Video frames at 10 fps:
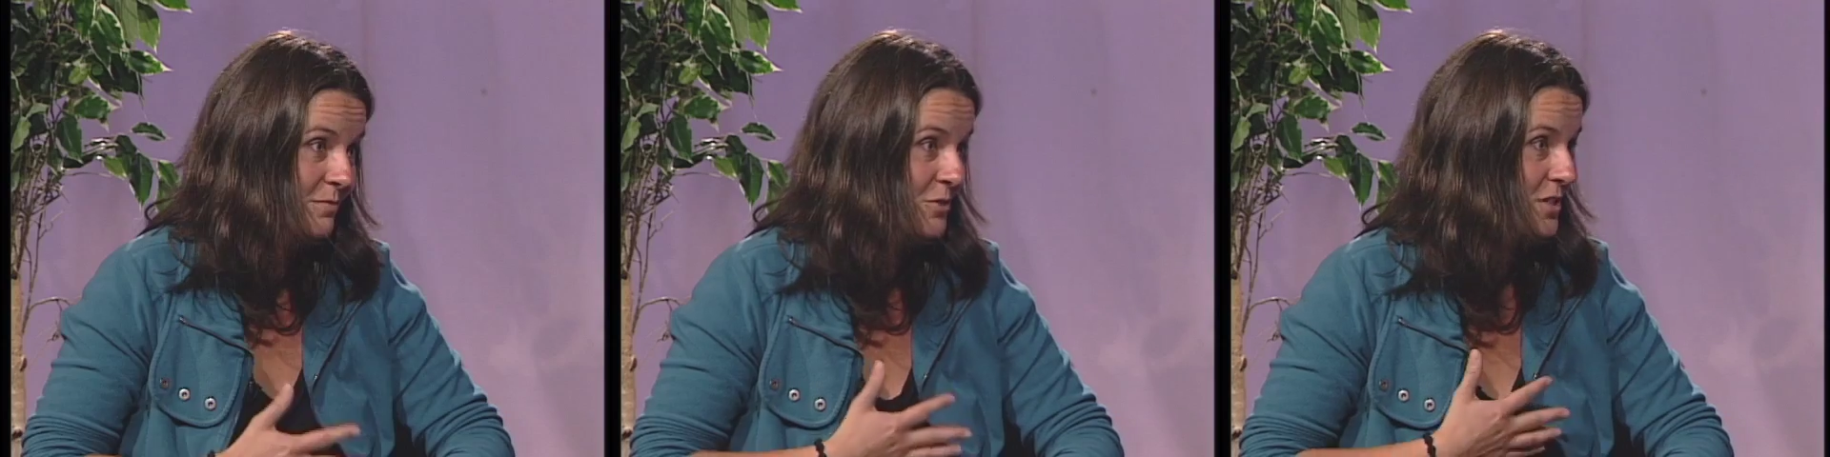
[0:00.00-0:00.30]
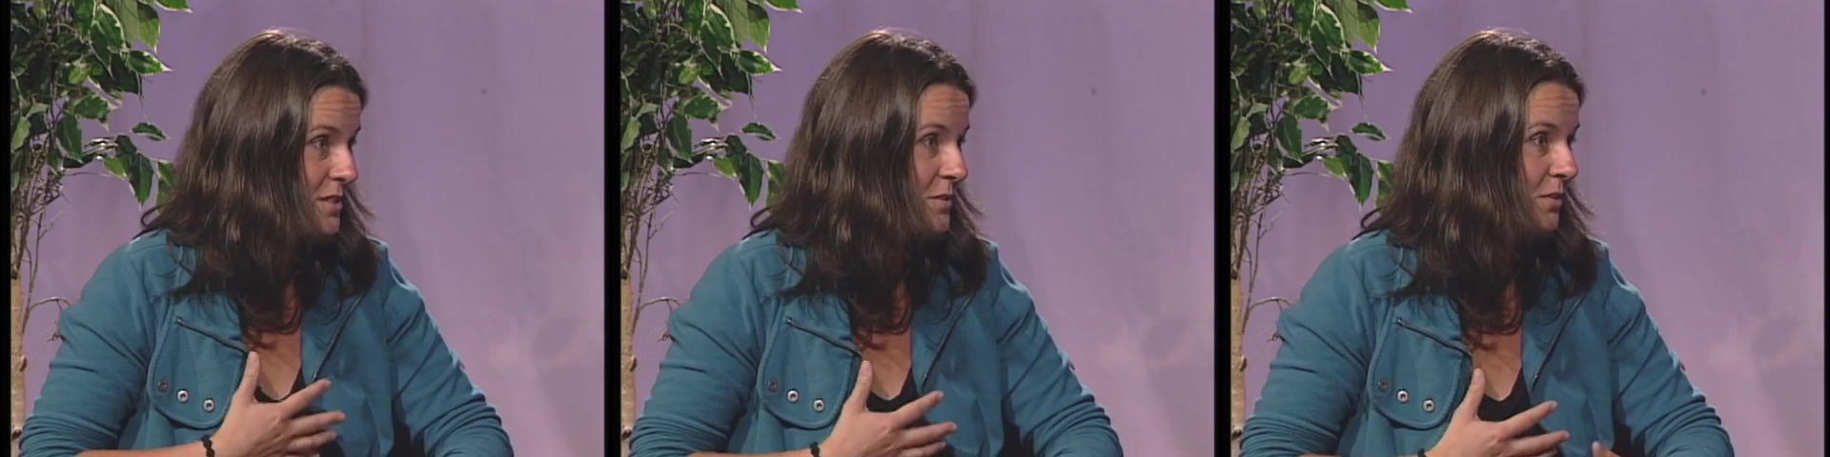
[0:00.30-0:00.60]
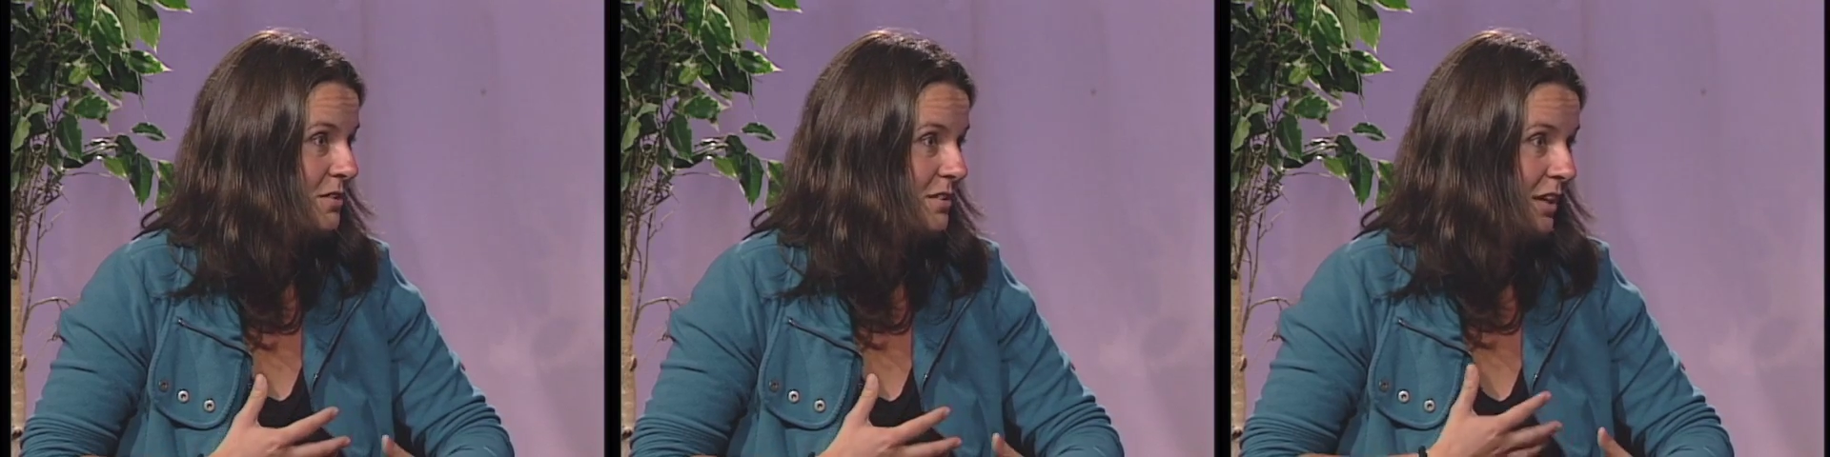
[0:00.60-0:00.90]
just
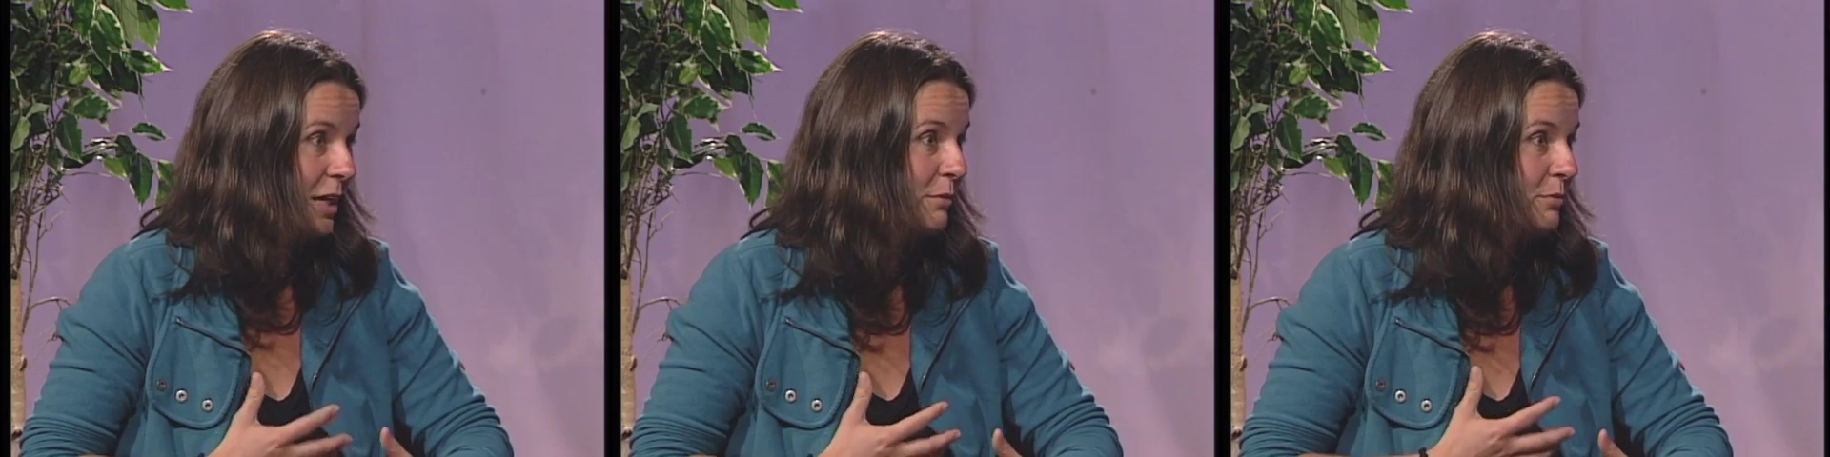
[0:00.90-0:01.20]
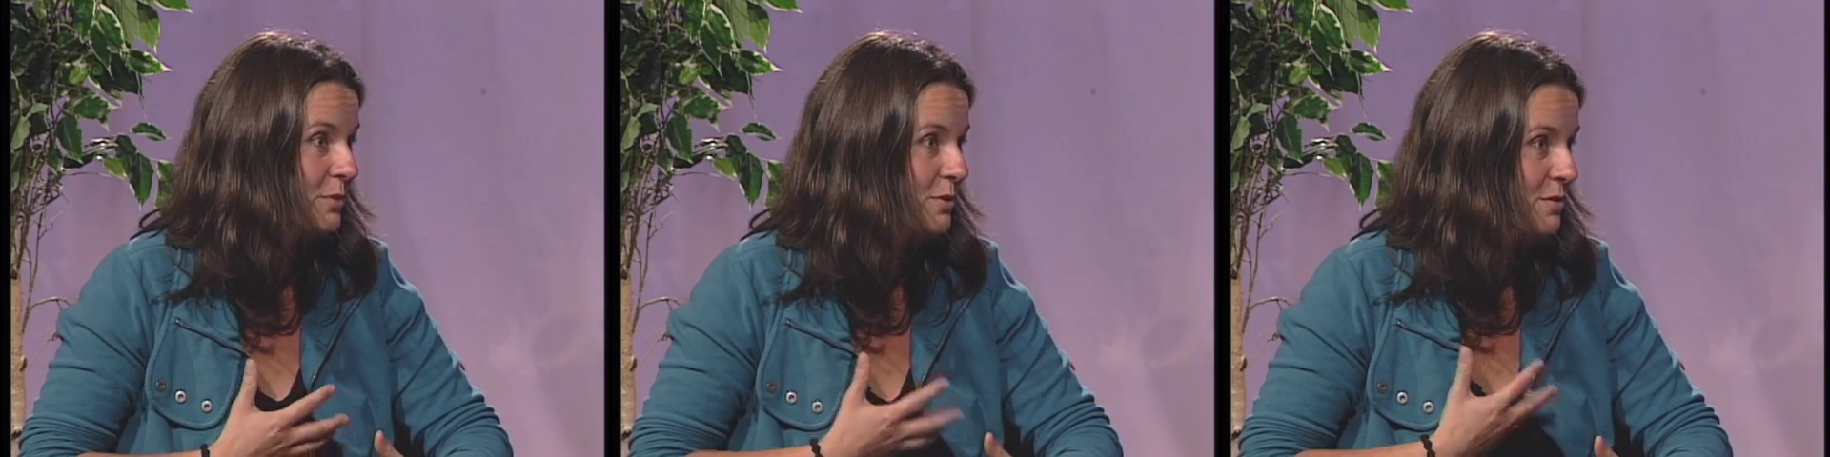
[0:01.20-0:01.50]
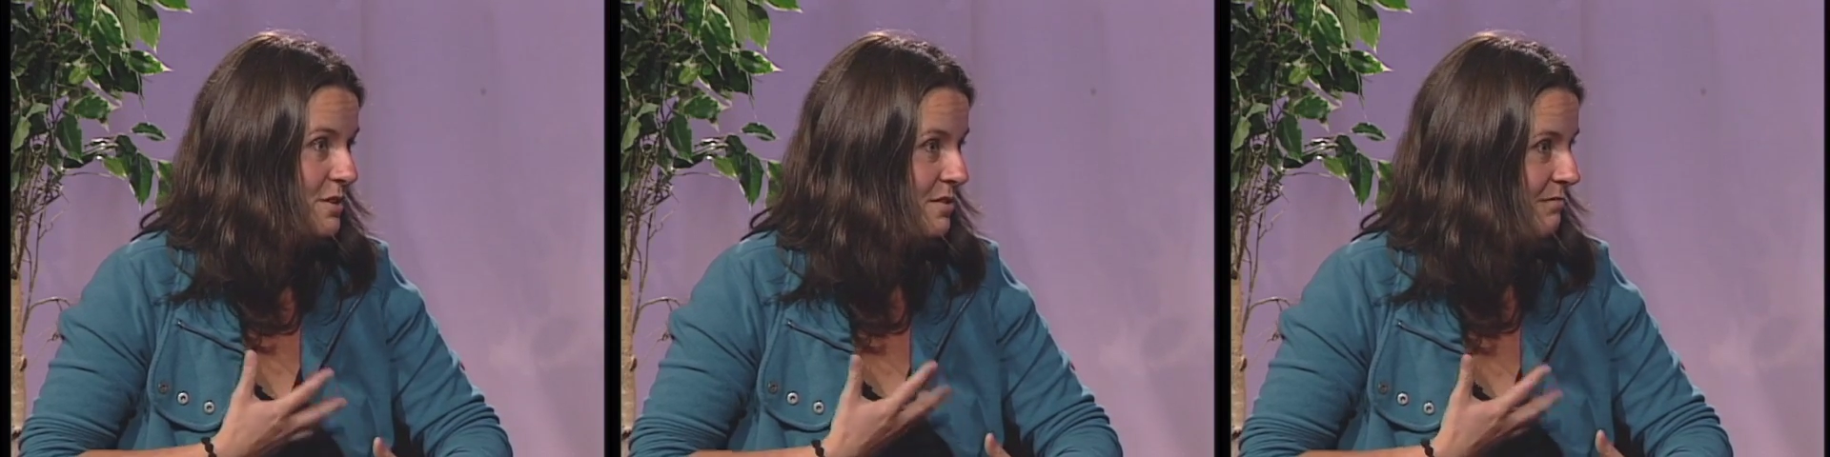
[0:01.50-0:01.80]
not able
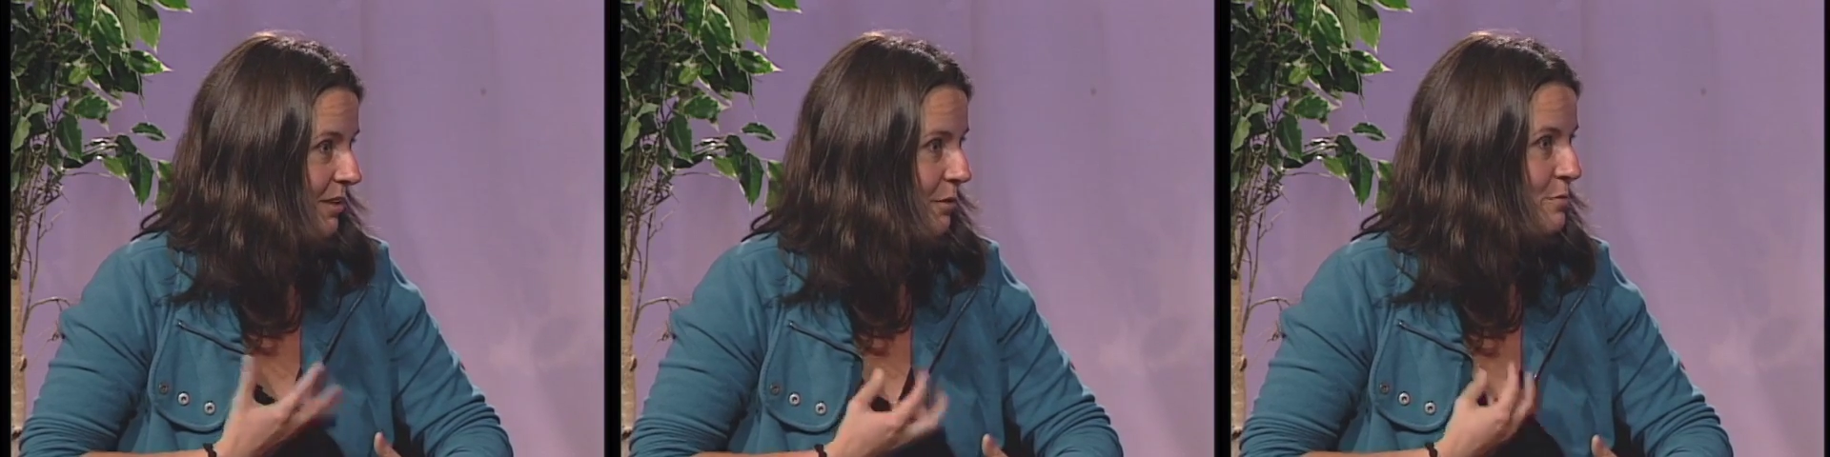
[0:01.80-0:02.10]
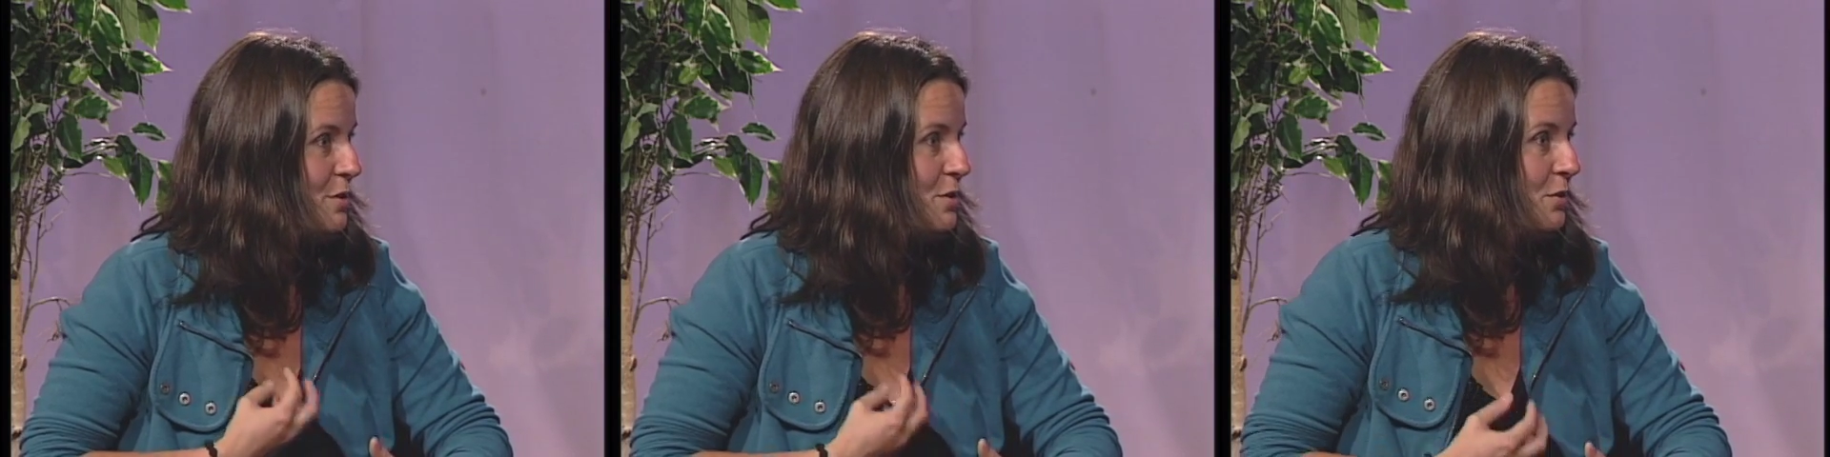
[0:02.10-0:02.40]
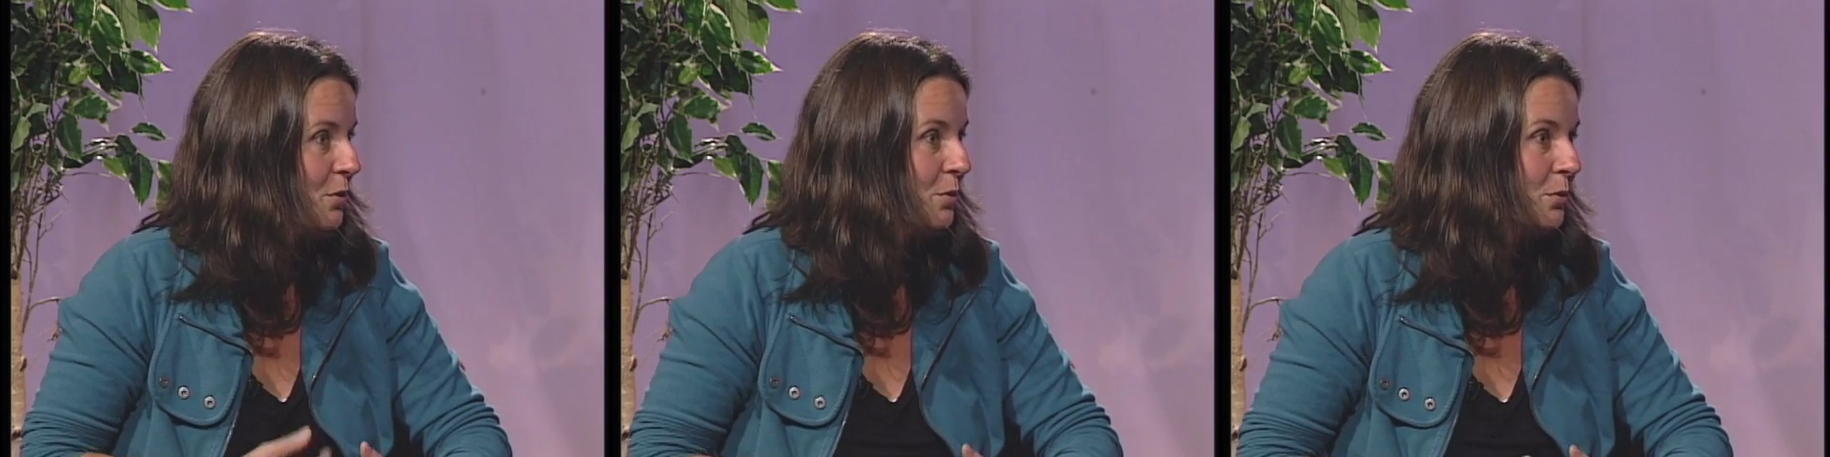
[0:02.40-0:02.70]
because I'm so...